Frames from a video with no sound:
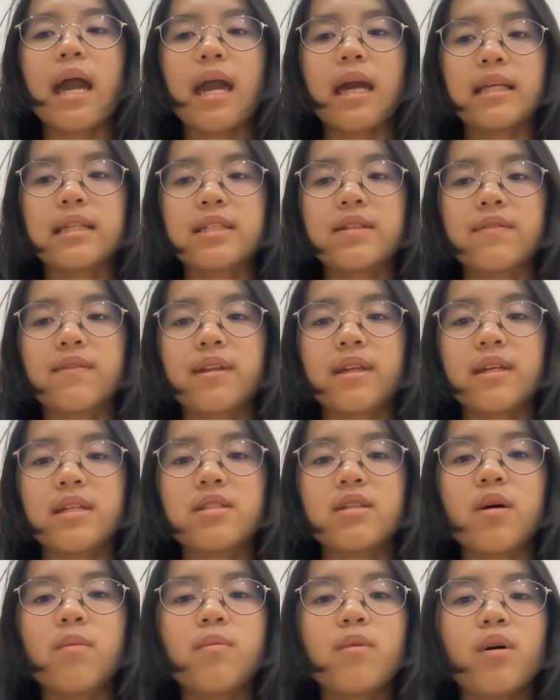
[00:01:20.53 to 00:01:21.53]

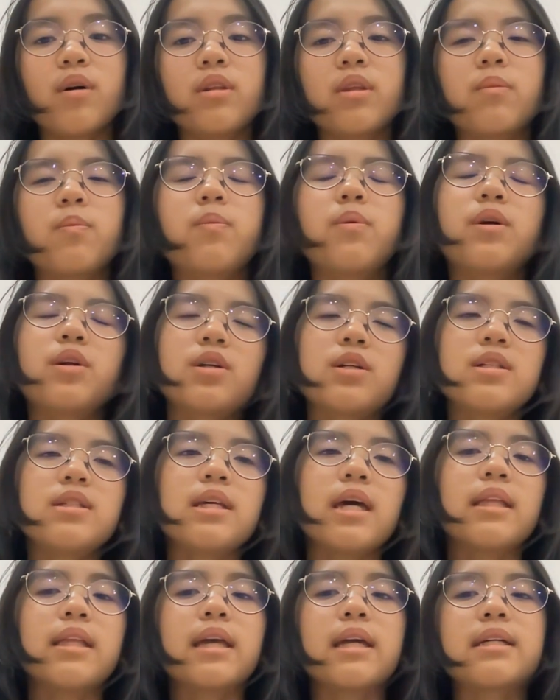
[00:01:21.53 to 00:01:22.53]
activities among their peers
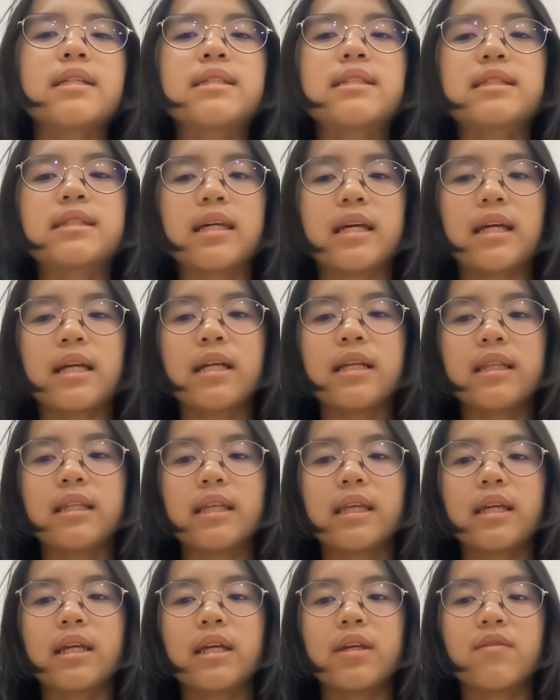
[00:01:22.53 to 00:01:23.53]
and extend
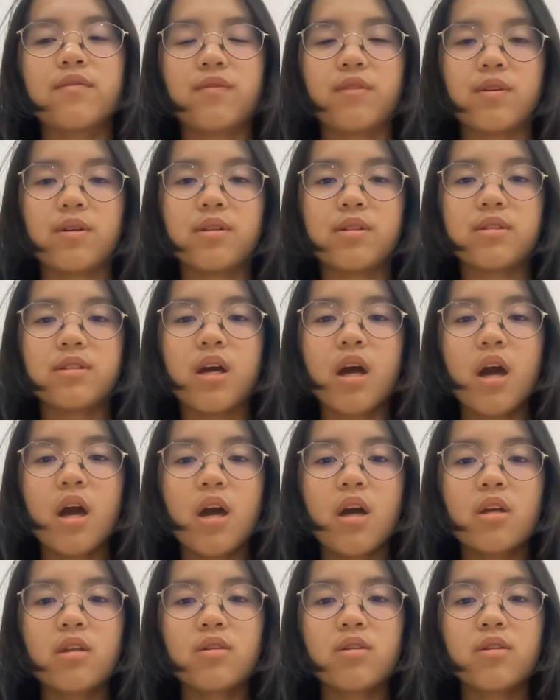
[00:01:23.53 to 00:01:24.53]
their influence
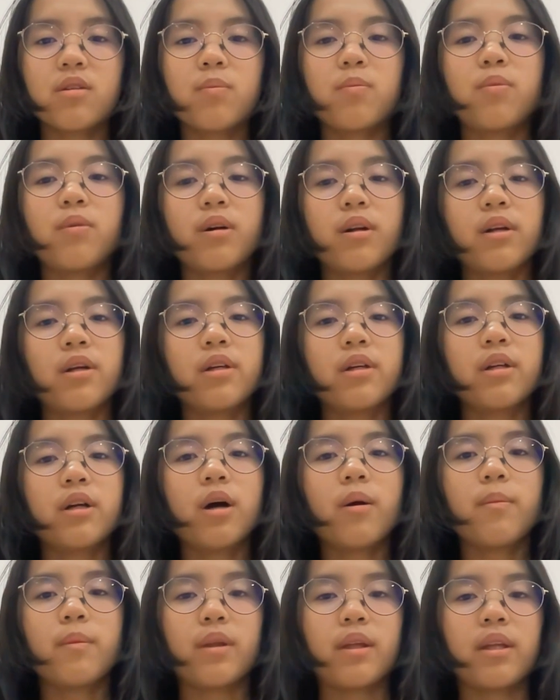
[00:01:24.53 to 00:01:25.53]
to the broader
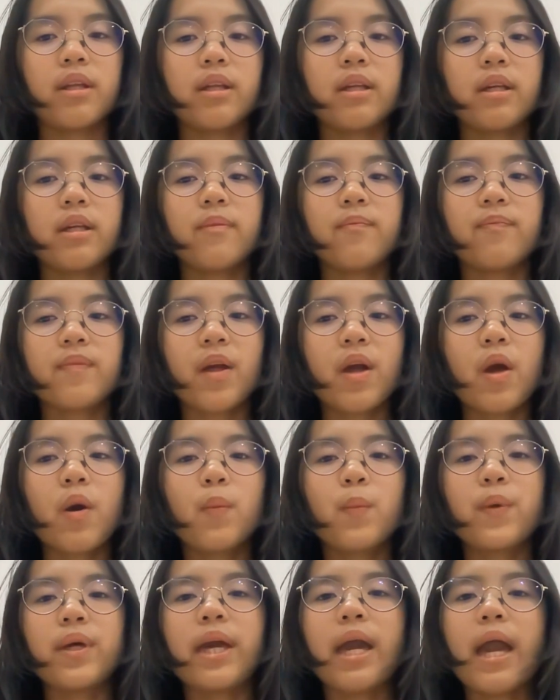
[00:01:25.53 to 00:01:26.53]
community.
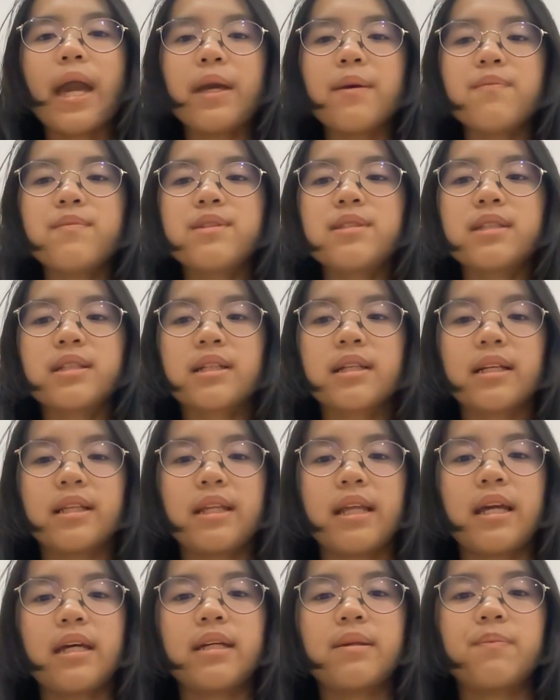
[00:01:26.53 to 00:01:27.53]
We aim to
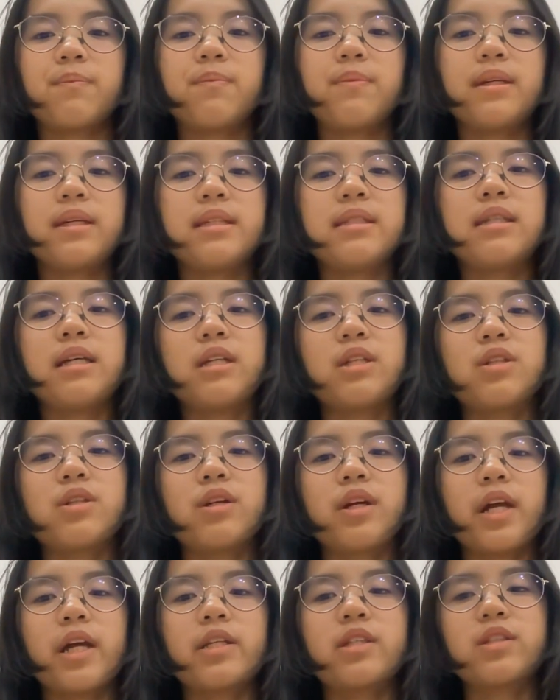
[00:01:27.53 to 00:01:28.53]
connect be
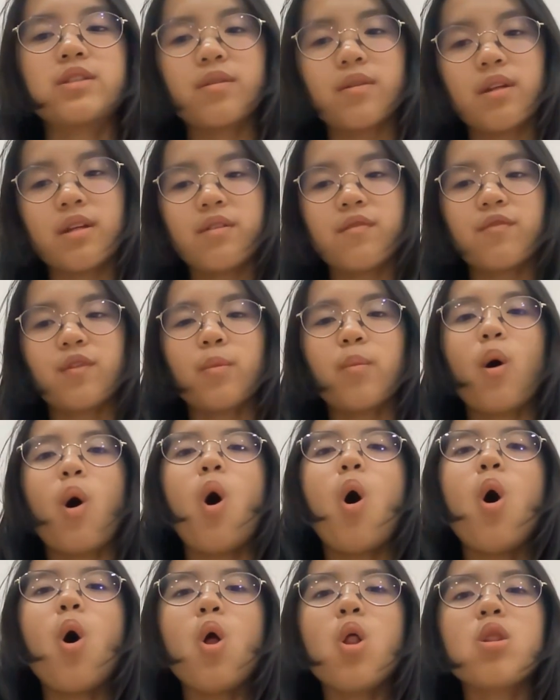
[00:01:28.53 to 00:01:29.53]
teacher and student from
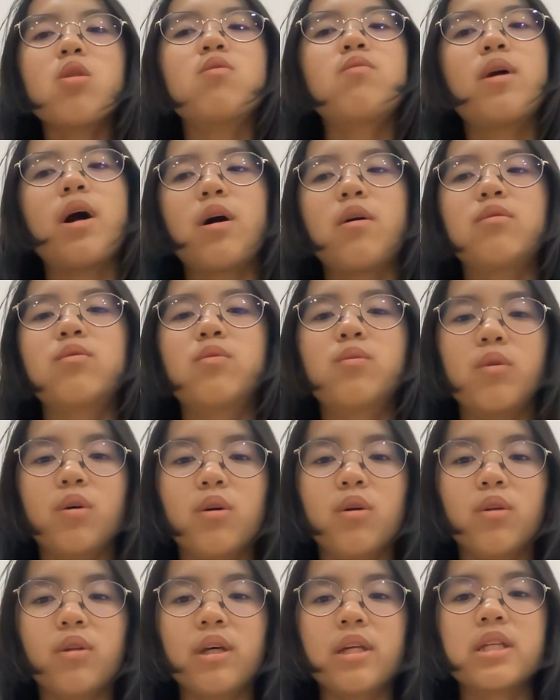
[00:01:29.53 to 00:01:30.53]
all around the
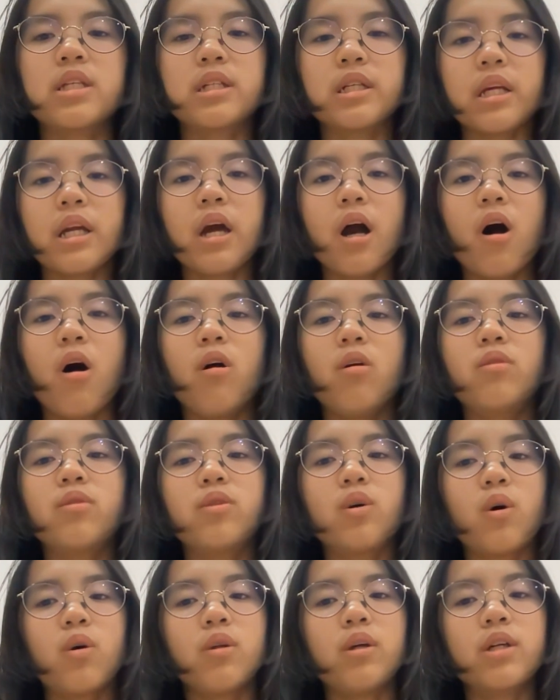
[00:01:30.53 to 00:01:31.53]
world and share our
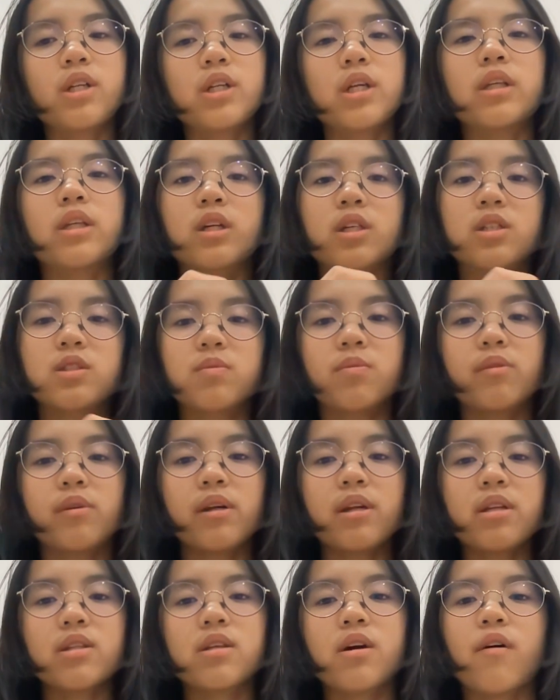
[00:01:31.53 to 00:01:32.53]
knowledge and
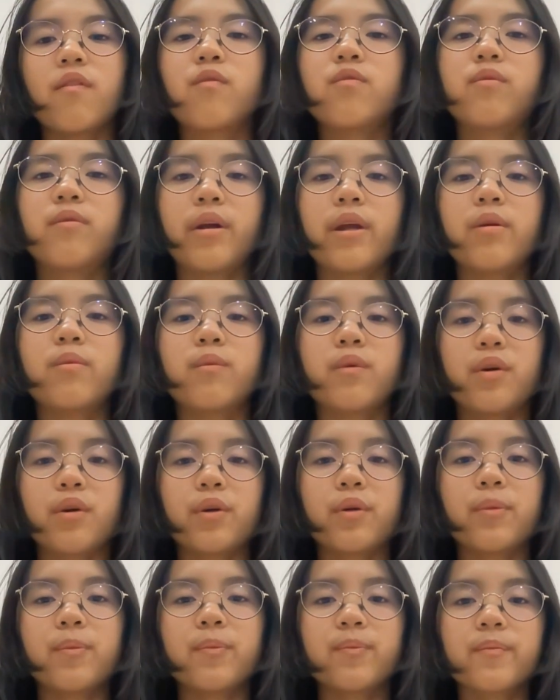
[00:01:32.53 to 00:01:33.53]
experience of
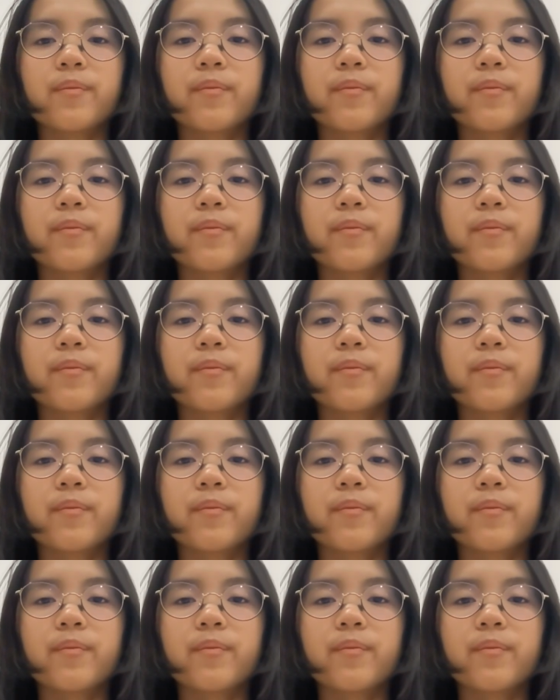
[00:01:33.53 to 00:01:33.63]
rainwater.